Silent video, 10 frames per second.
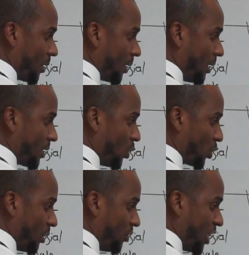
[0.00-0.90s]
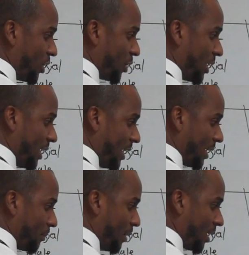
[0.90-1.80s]
this notion of gender
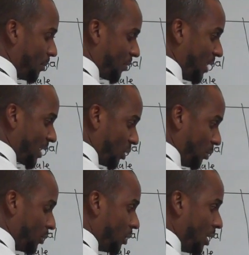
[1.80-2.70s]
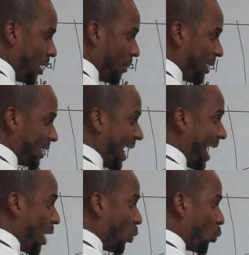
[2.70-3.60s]
becomes flexible because
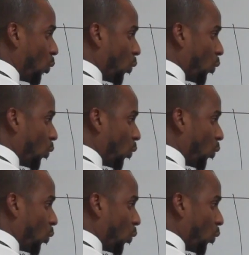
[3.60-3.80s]
how